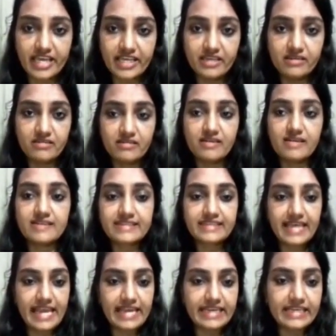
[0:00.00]
scaly
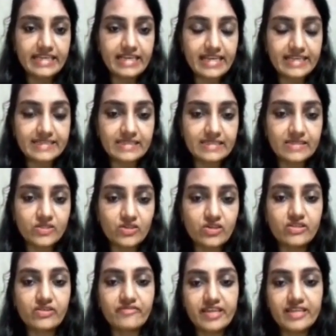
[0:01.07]
lesions on the
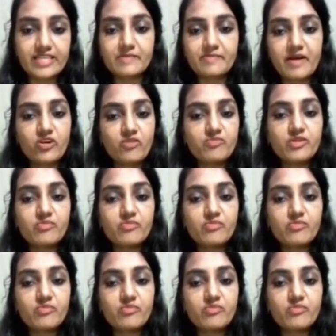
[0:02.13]
various part of the body,